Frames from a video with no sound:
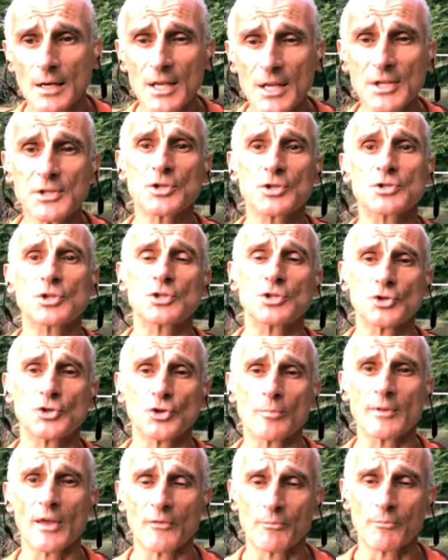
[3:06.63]
Let's just
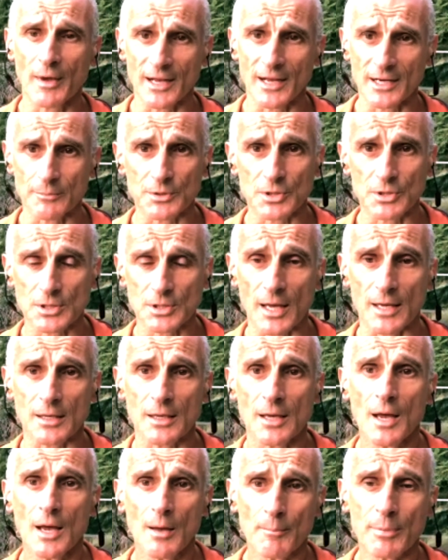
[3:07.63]
assume they've made a mistake.